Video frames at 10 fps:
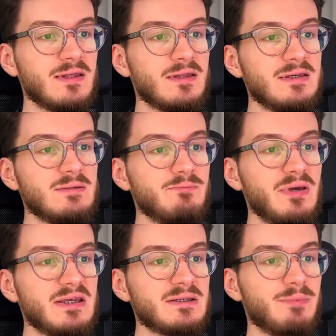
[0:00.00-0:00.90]
these
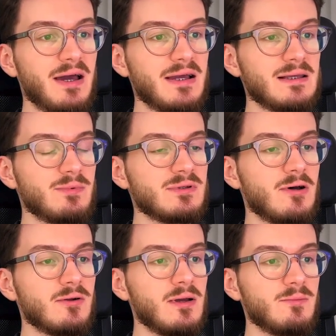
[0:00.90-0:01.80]
big spikes up and
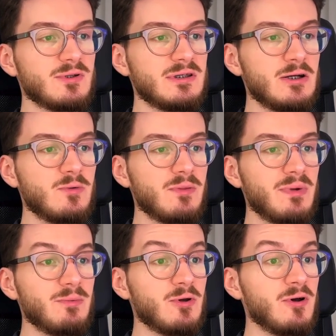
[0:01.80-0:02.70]
down. But here with
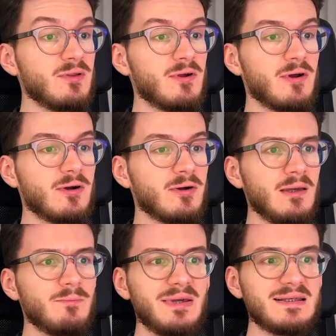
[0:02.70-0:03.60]
PEPE Coin, there are
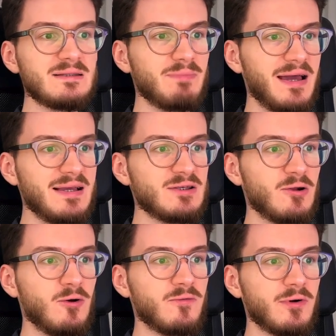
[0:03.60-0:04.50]
big spikes
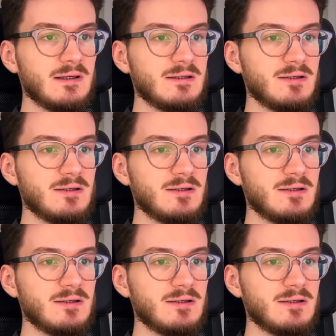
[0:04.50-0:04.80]
all over.